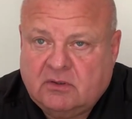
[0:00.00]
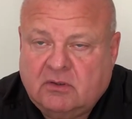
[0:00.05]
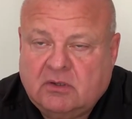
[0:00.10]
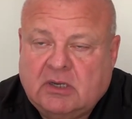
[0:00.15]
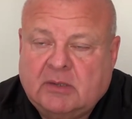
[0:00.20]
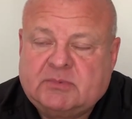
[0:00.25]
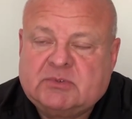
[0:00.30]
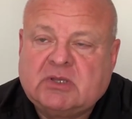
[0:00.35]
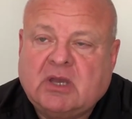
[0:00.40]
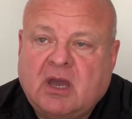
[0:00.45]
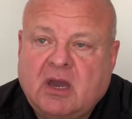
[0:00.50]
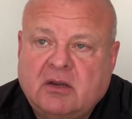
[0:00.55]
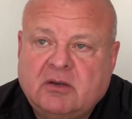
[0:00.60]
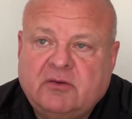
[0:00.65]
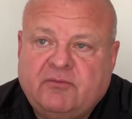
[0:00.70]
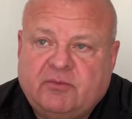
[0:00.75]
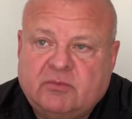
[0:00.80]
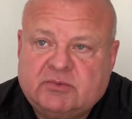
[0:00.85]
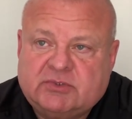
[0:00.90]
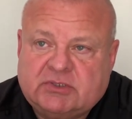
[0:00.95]
who had
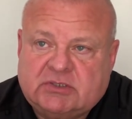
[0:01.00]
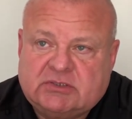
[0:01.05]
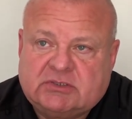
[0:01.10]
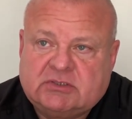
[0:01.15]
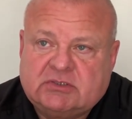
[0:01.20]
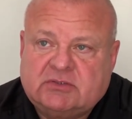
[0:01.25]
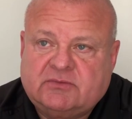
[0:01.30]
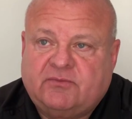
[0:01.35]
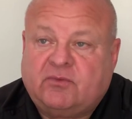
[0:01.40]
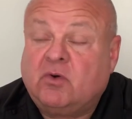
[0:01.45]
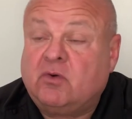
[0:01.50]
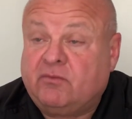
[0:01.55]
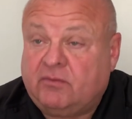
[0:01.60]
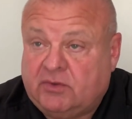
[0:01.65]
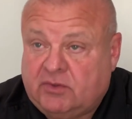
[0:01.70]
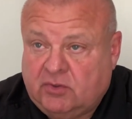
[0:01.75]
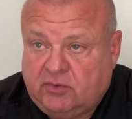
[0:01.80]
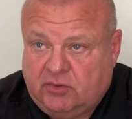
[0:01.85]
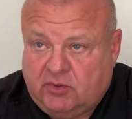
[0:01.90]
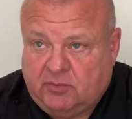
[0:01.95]
absconded from justice for over
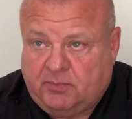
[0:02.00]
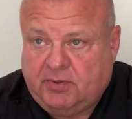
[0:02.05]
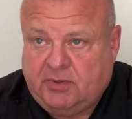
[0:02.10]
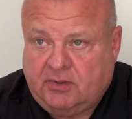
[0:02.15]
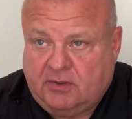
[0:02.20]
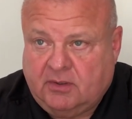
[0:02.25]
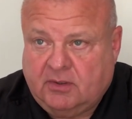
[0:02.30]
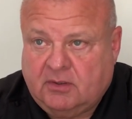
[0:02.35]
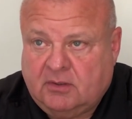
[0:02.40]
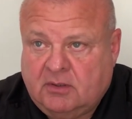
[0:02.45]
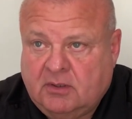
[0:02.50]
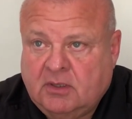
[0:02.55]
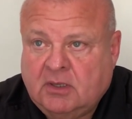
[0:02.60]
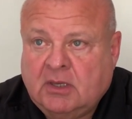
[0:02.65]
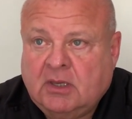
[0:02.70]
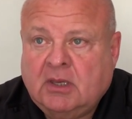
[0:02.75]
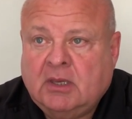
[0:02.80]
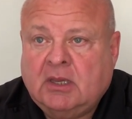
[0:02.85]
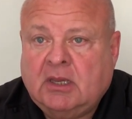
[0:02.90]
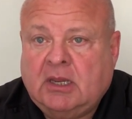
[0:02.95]
a two-year period,
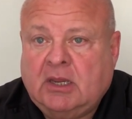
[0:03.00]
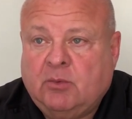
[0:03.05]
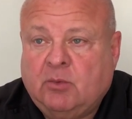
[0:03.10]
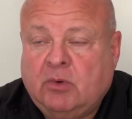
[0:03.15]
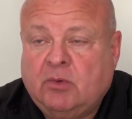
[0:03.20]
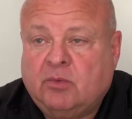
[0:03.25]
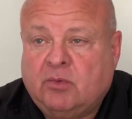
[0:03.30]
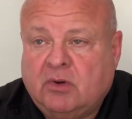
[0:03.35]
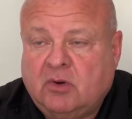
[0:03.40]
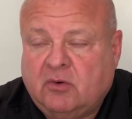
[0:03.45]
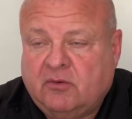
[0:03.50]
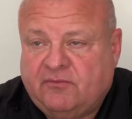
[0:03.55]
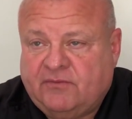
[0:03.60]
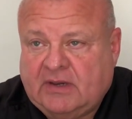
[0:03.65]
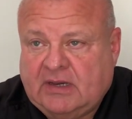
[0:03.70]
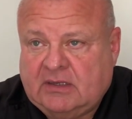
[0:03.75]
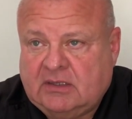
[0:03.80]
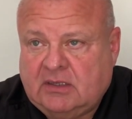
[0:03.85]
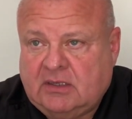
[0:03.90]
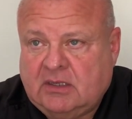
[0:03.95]
and we were
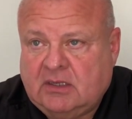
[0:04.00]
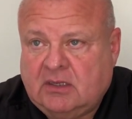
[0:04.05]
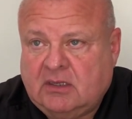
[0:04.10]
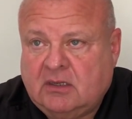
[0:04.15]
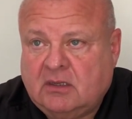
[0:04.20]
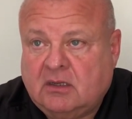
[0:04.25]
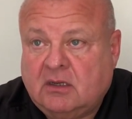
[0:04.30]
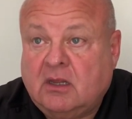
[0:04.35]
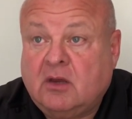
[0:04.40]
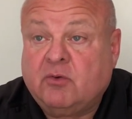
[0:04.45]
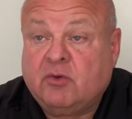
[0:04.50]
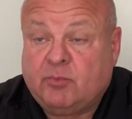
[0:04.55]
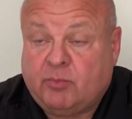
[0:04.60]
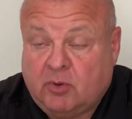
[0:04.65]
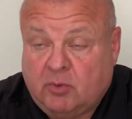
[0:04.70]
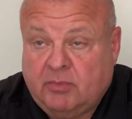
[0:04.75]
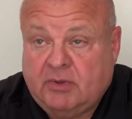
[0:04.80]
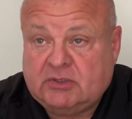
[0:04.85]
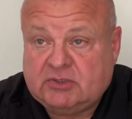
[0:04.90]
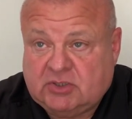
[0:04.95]
notified today, along with
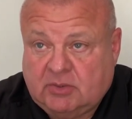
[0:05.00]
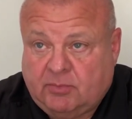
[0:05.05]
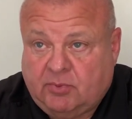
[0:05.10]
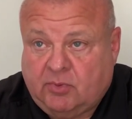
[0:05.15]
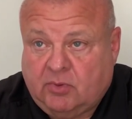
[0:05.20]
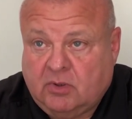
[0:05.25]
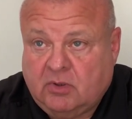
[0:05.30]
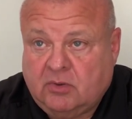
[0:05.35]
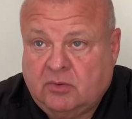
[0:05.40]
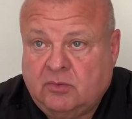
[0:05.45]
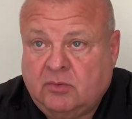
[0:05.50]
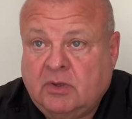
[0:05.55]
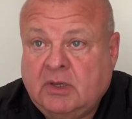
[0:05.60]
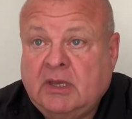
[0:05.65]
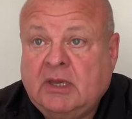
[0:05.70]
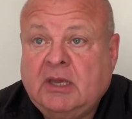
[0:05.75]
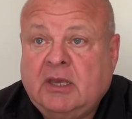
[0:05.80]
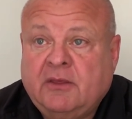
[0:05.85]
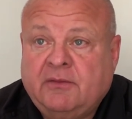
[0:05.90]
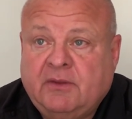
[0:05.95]
probation and parole,
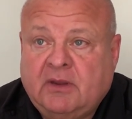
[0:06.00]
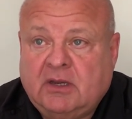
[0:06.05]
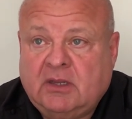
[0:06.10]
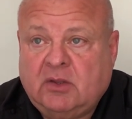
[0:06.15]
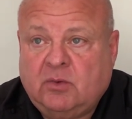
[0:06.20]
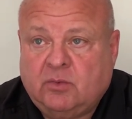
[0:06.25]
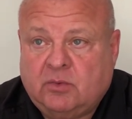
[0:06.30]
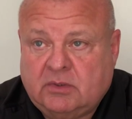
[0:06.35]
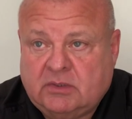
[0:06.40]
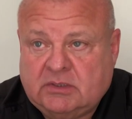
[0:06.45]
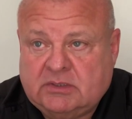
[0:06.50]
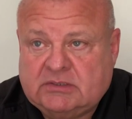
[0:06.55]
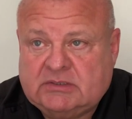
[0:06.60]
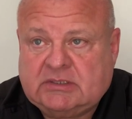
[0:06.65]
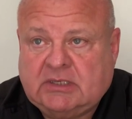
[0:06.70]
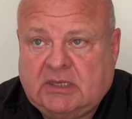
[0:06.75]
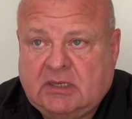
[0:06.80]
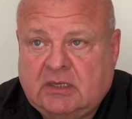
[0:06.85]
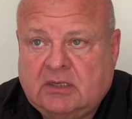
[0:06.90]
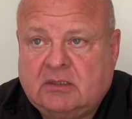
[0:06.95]
that he
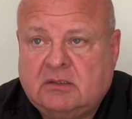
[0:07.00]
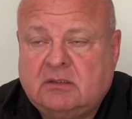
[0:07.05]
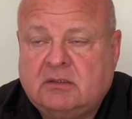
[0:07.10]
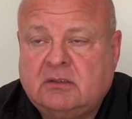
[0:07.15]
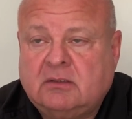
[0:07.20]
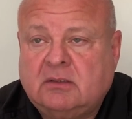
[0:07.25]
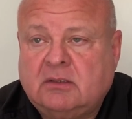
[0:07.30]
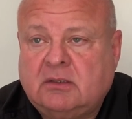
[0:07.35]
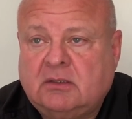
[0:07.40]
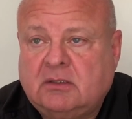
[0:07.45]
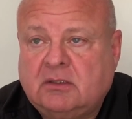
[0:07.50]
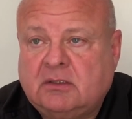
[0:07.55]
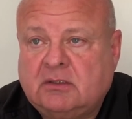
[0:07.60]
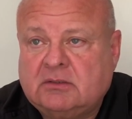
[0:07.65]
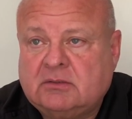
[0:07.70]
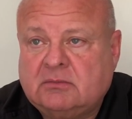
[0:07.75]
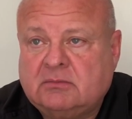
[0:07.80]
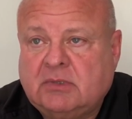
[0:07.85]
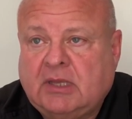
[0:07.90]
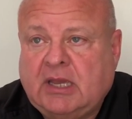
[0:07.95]
was at the
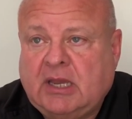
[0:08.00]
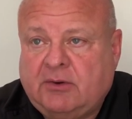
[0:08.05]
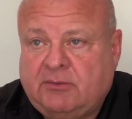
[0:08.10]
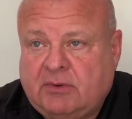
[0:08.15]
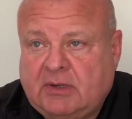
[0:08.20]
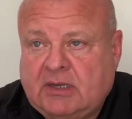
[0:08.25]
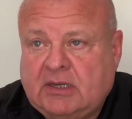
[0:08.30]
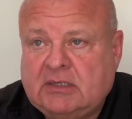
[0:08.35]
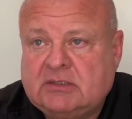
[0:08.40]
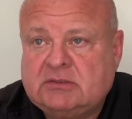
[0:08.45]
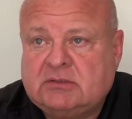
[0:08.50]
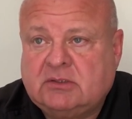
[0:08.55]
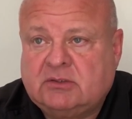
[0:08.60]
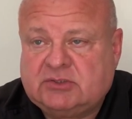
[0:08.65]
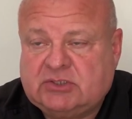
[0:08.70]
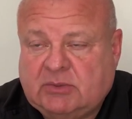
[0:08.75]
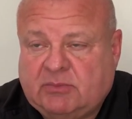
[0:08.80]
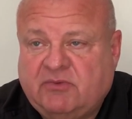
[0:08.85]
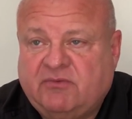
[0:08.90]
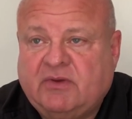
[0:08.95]
uh, high rise at
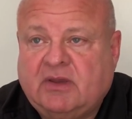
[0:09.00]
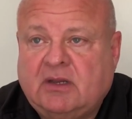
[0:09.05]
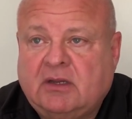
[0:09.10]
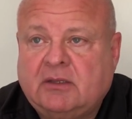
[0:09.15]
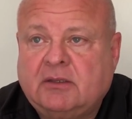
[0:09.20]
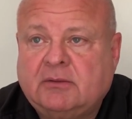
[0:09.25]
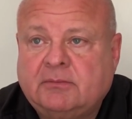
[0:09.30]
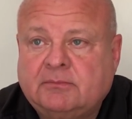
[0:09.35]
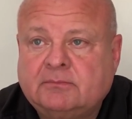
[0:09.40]
Shelby Valley.